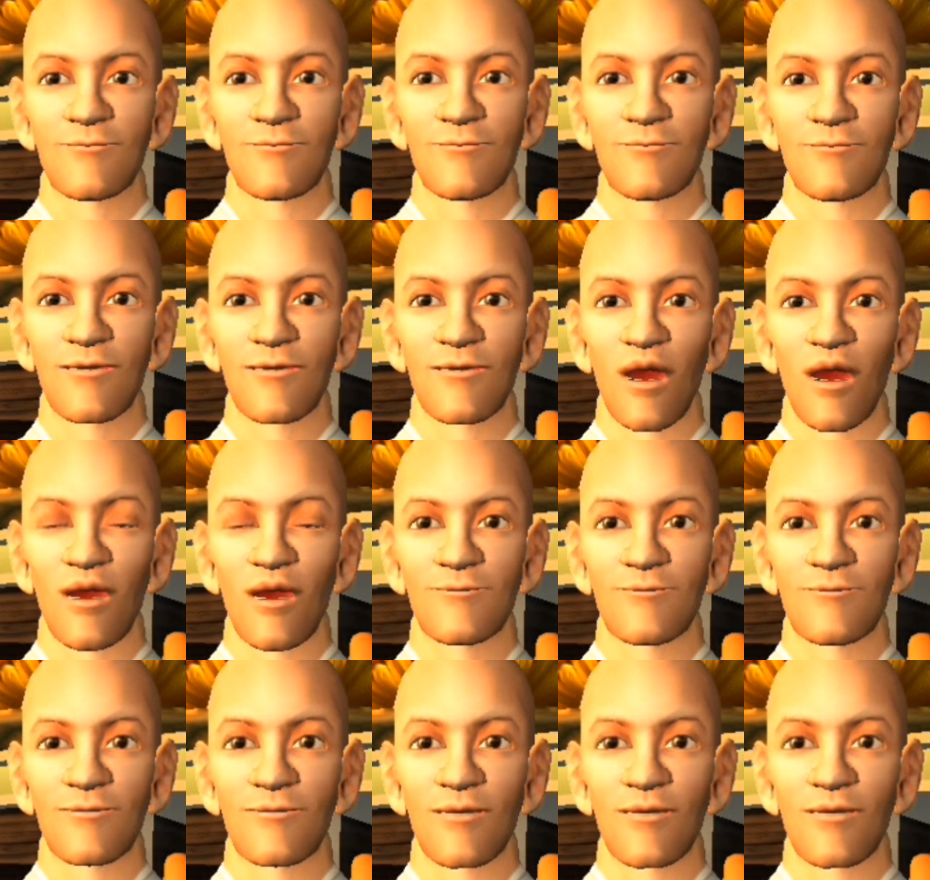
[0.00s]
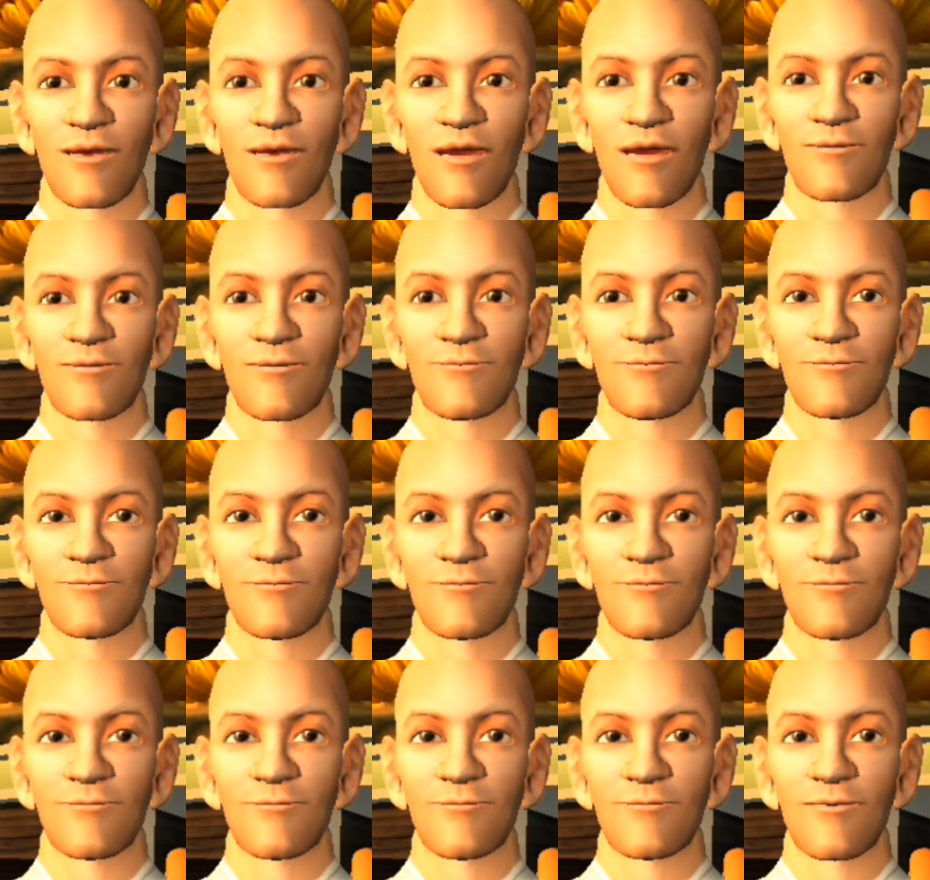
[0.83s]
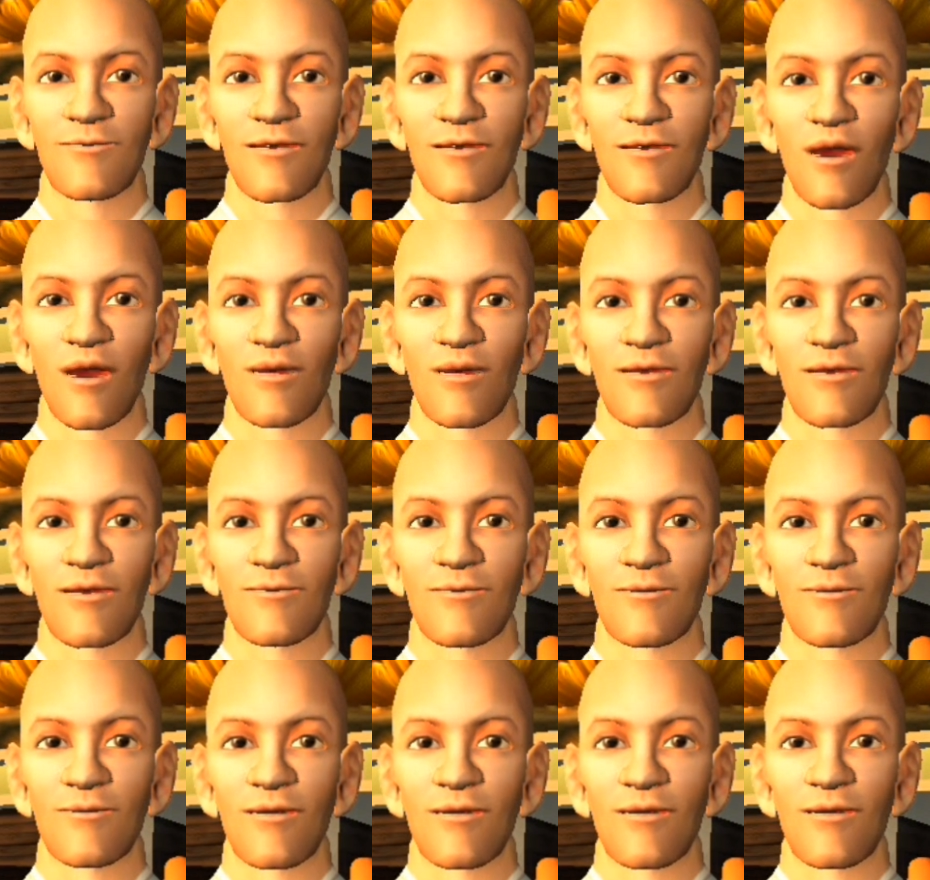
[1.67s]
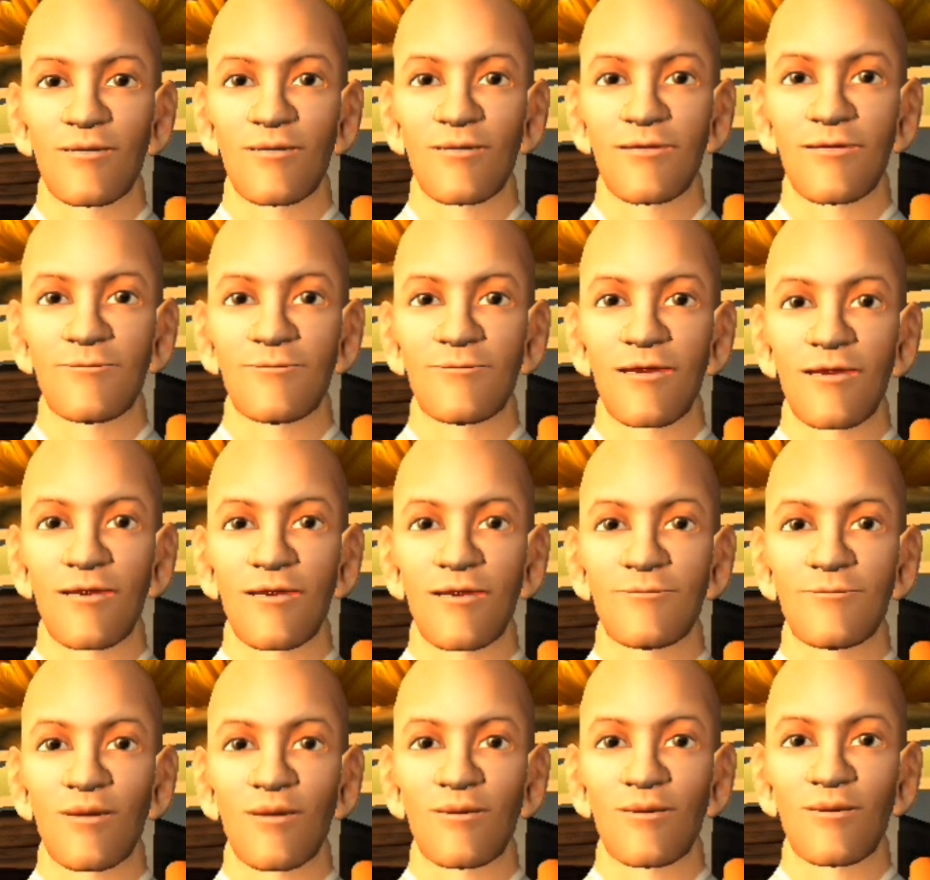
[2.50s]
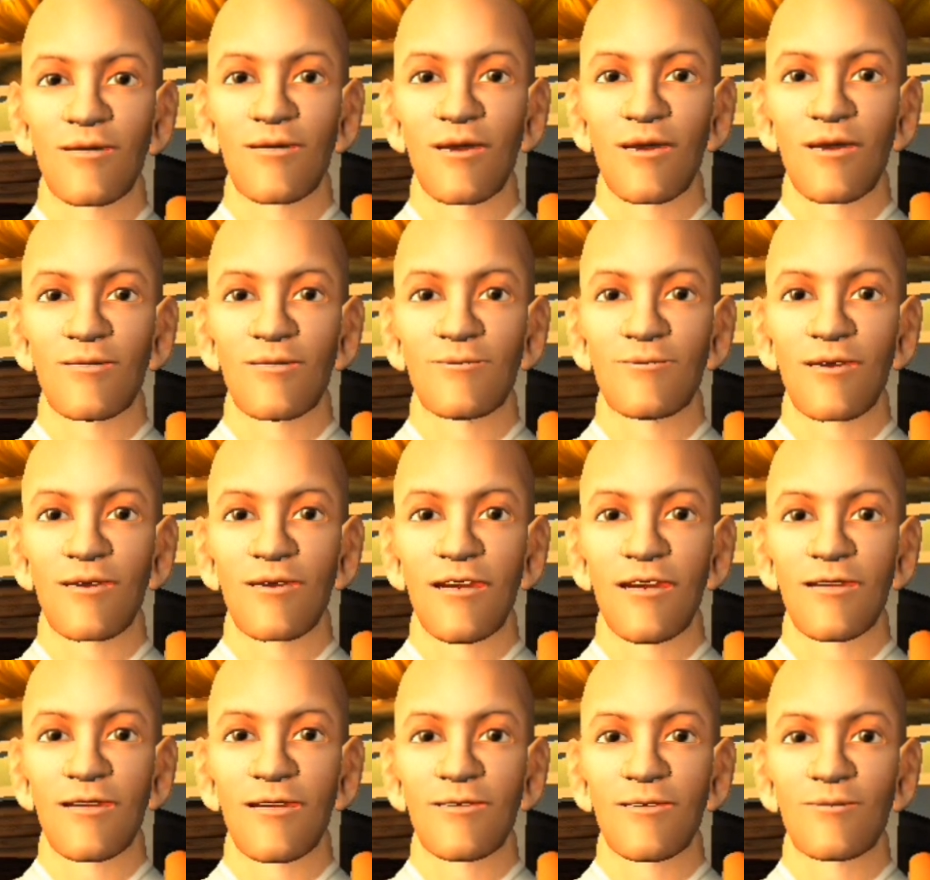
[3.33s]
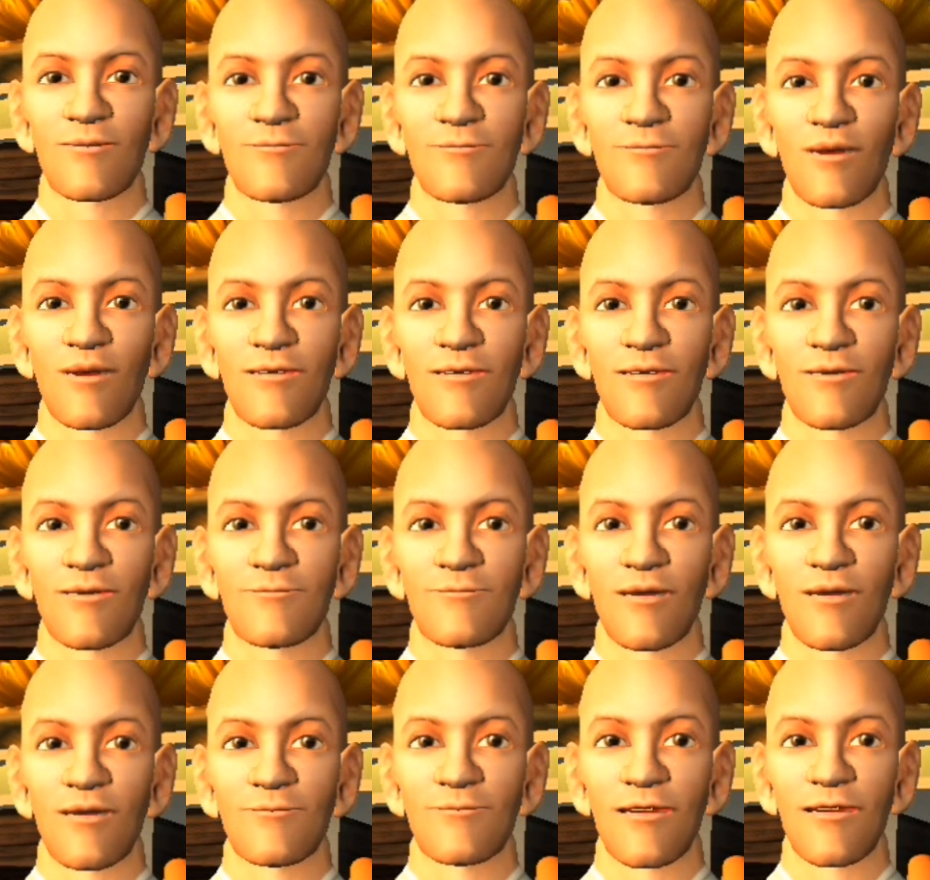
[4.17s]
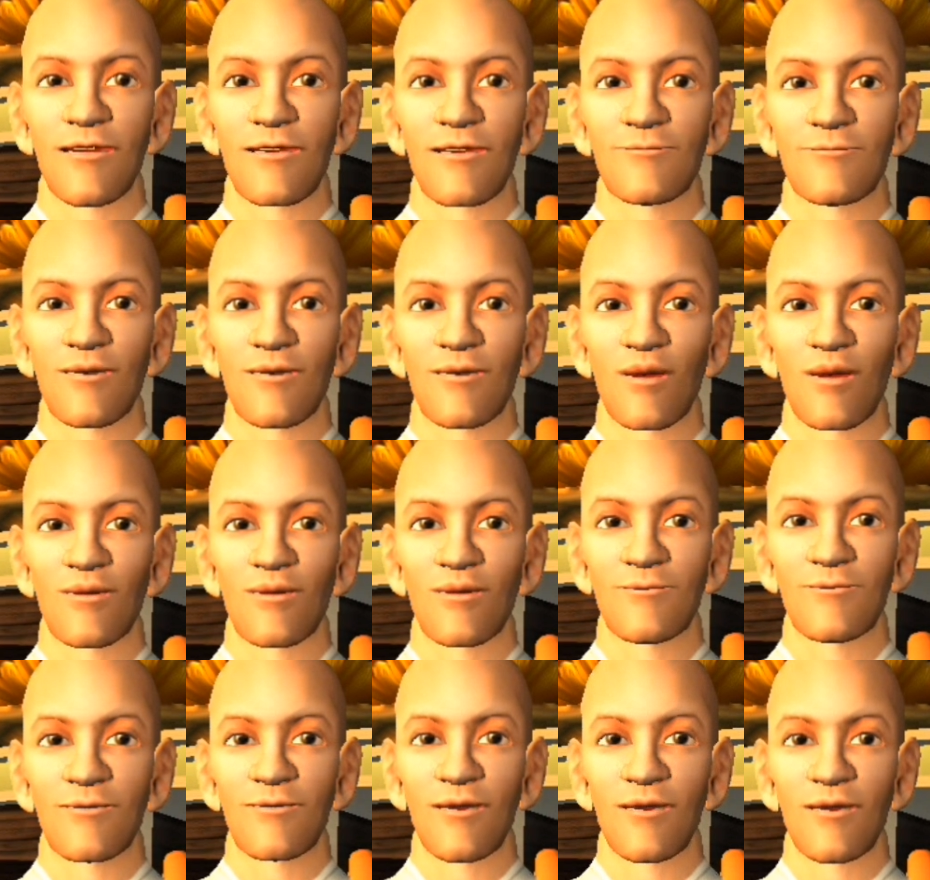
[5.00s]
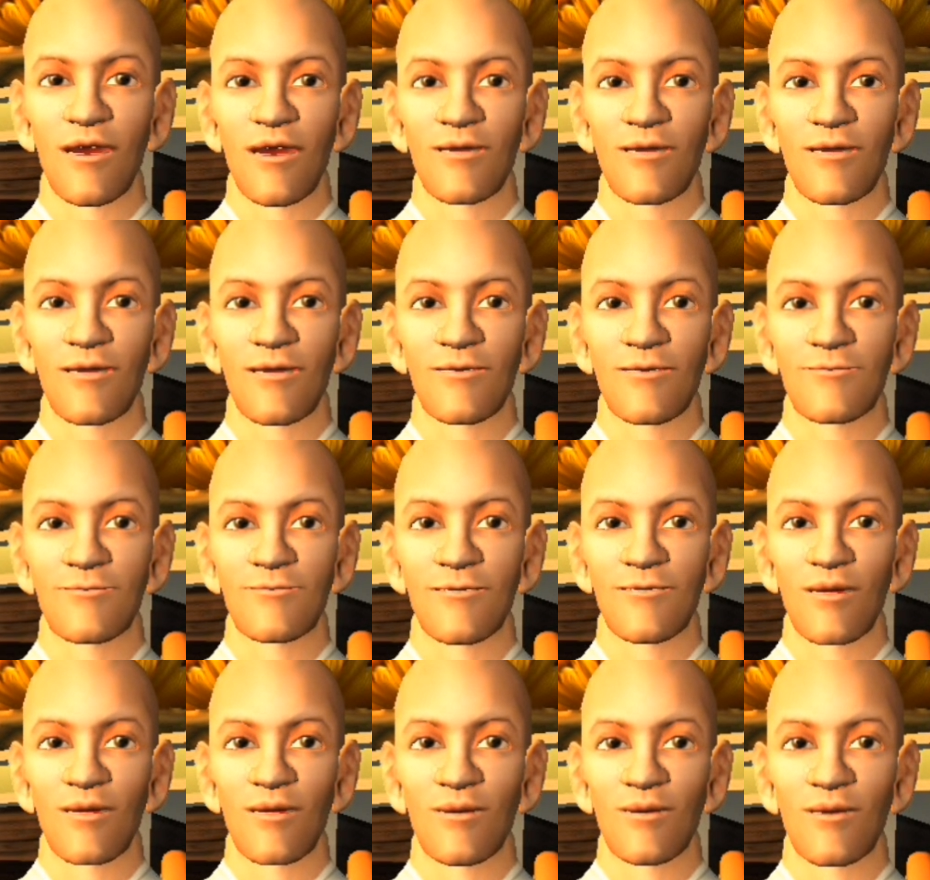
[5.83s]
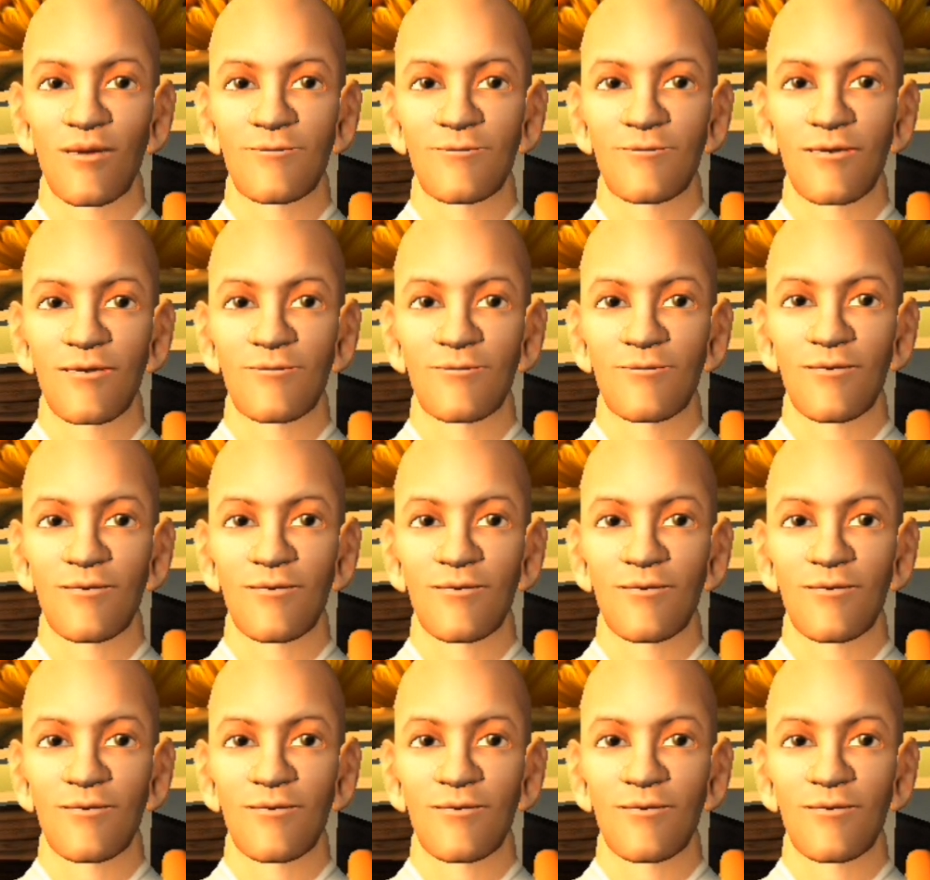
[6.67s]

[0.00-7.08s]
We're hearing a story of Suzuki Roshi not wanting to go, so Zen practice can't predict how we'll respond to illness or death.